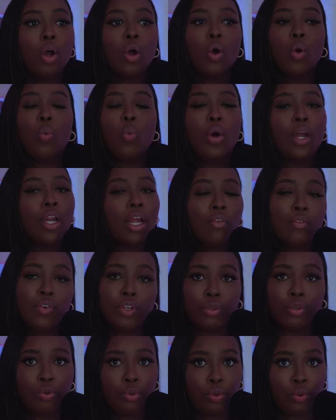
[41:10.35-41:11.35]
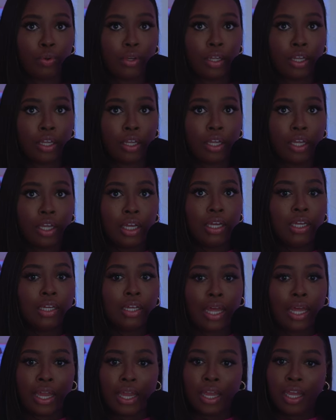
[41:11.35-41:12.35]
whatever you're doing,
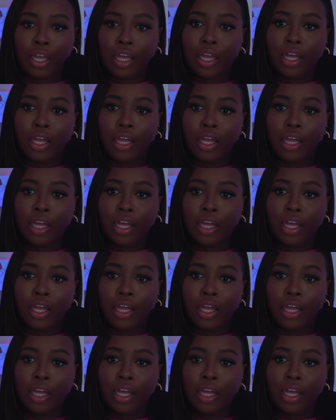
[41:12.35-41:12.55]
like,